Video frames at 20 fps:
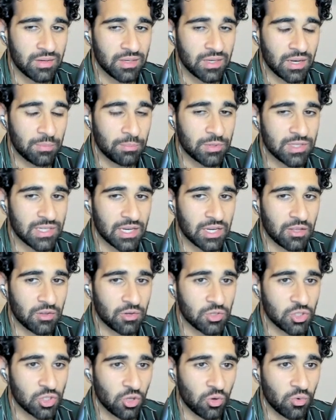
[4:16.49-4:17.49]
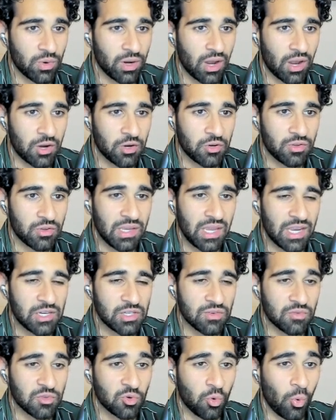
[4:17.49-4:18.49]
in particular children under the
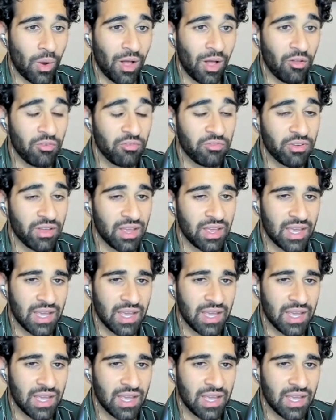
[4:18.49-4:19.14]
age of 12,